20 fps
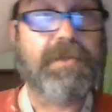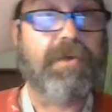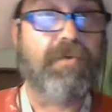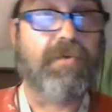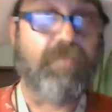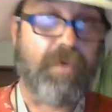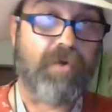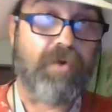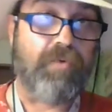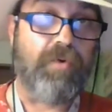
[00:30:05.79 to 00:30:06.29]
to
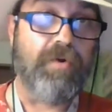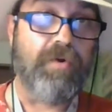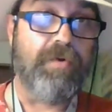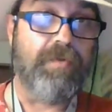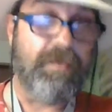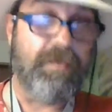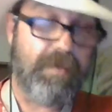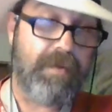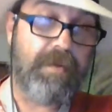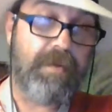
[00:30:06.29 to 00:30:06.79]
recruit
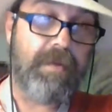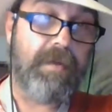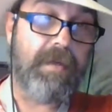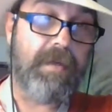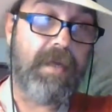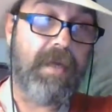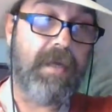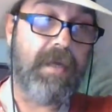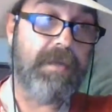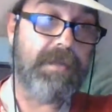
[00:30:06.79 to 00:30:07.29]

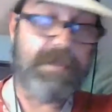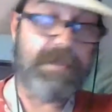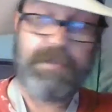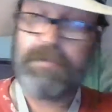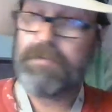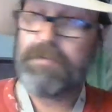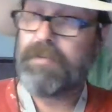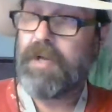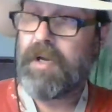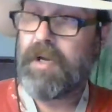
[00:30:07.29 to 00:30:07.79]
and
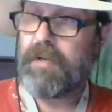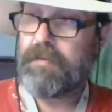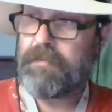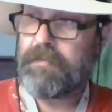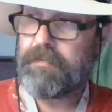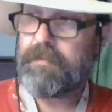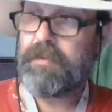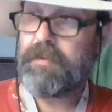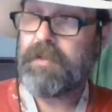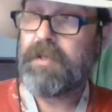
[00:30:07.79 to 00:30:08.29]
to
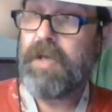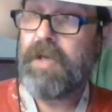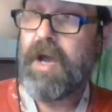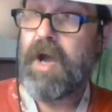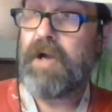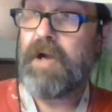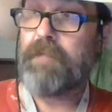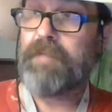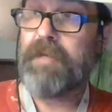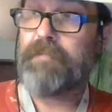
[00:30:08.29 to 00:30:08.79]

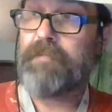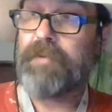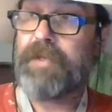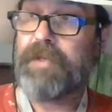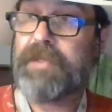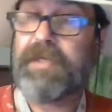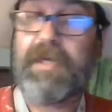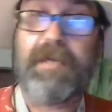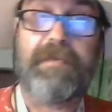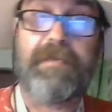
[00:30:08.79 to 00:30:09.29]
hire people,
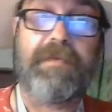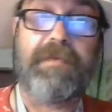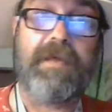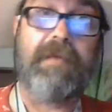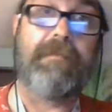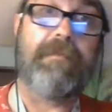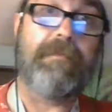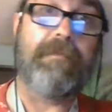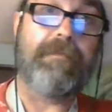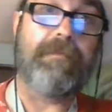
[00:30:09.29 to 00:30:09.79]
get
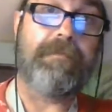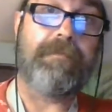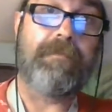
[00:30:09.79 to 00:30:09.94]
them